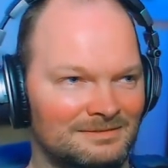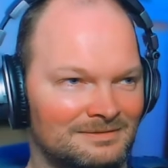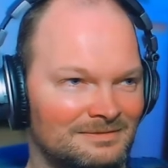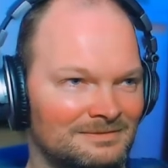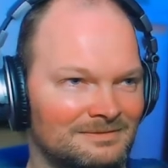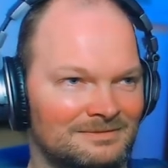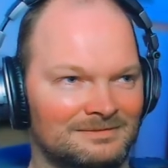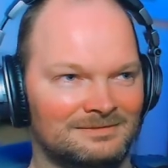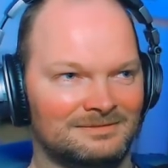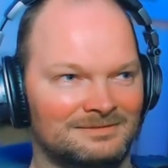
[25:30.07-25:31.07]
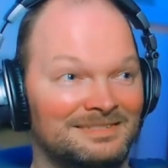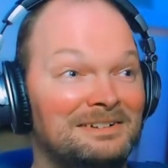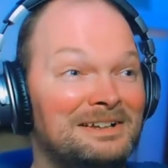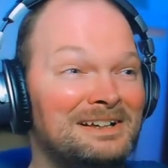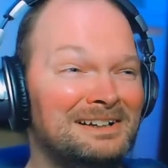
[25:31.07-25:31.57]
guts.
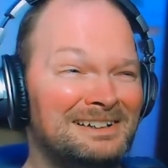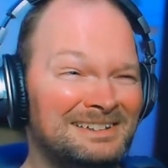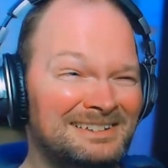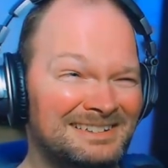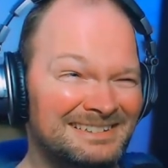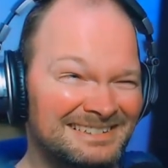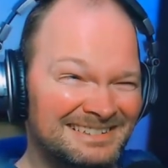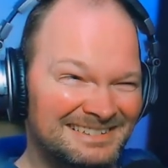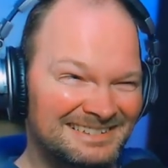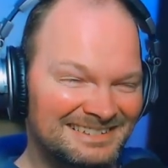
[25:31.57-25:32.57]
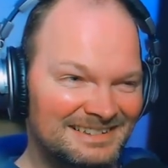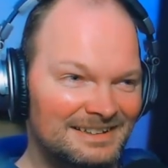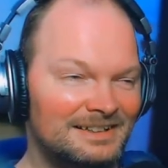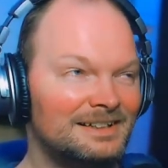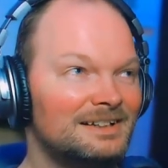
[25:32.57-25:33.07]

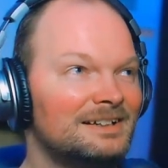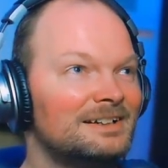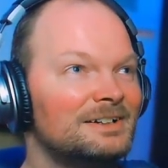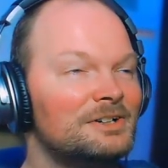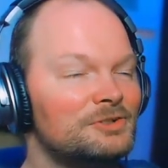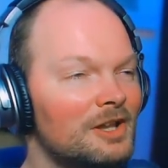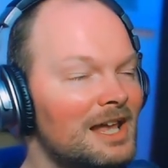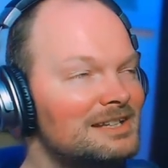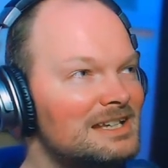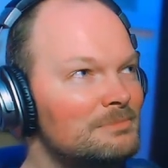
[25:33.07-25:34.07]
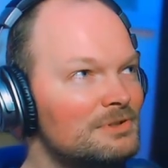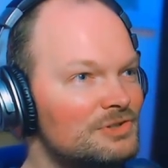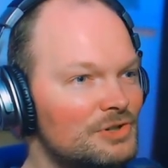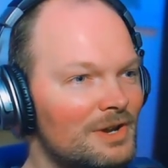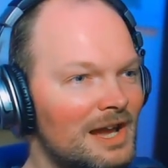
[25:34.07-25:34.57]
Not like
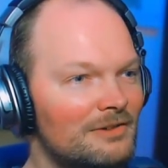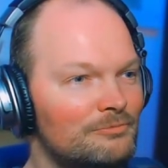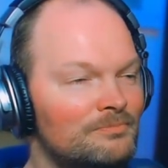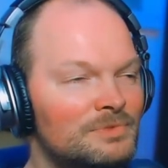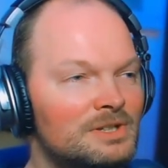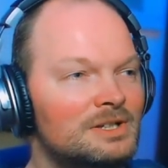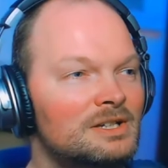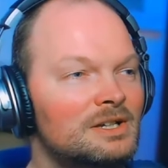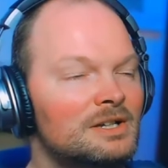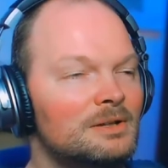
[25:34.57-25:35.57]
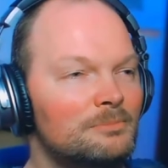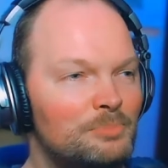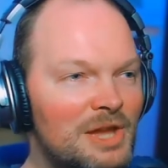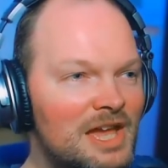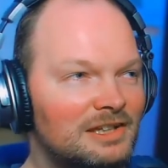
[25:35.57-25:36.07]
demons who have
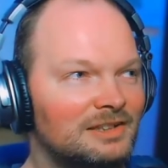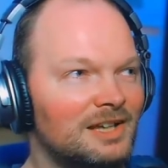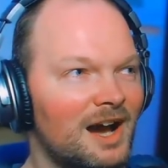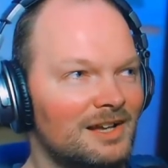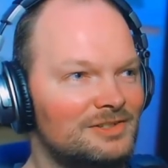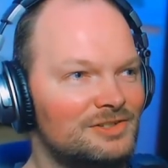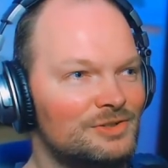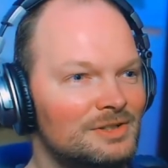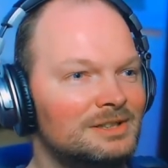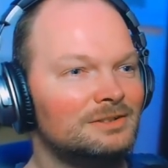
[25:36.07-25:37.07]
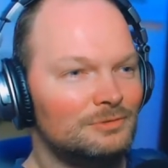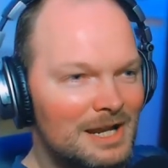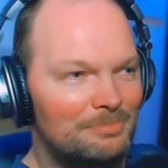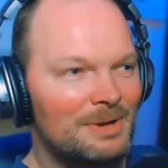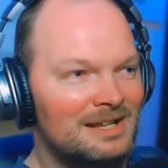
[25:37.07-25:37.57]
big guts.
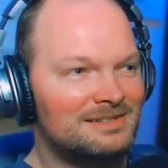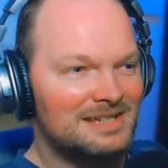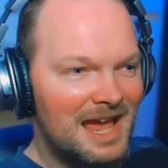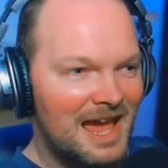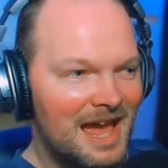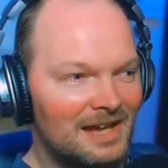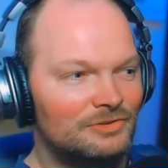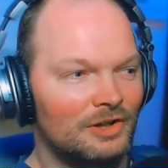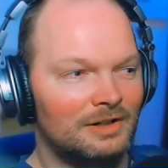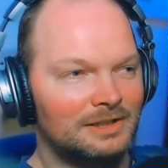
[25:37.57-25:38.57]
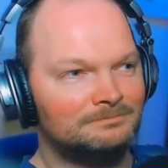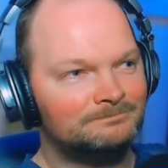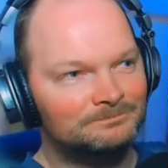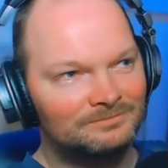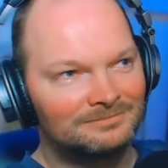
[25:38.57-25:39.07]
Rip and tear. Rip and Sorry. tear.
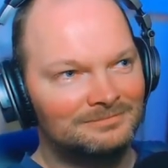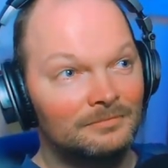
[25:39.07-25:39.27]
Ah, ah.